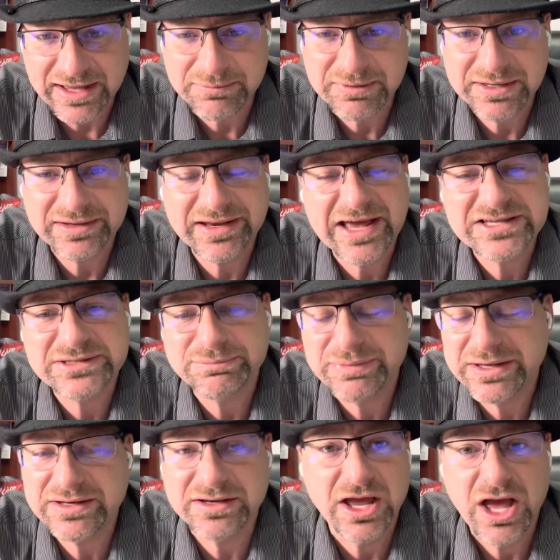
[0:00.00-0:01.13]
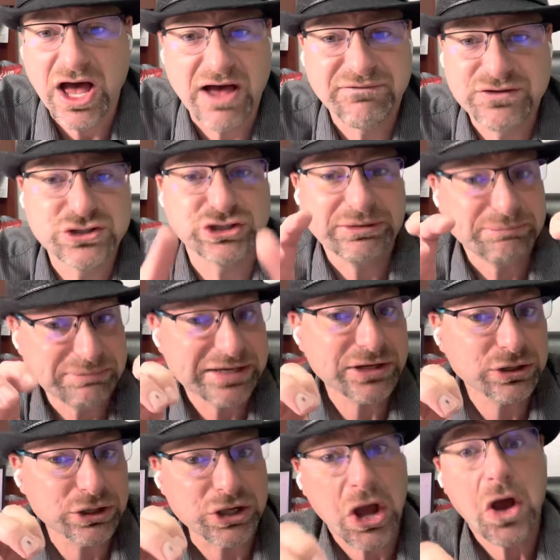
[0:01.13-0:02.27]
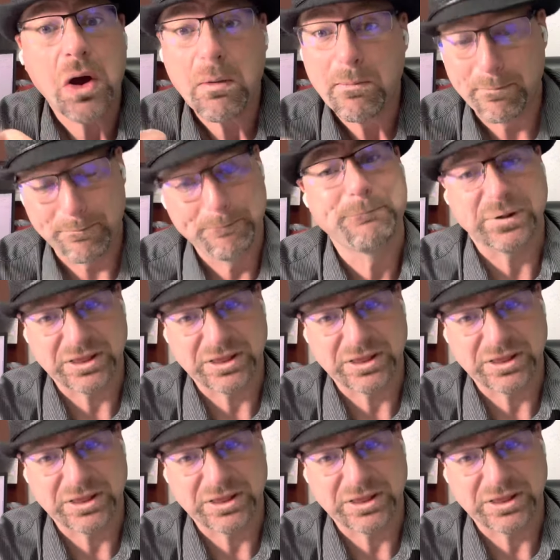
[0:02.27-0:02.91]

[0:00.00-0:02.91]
I mean, it hasn't been officially metered, but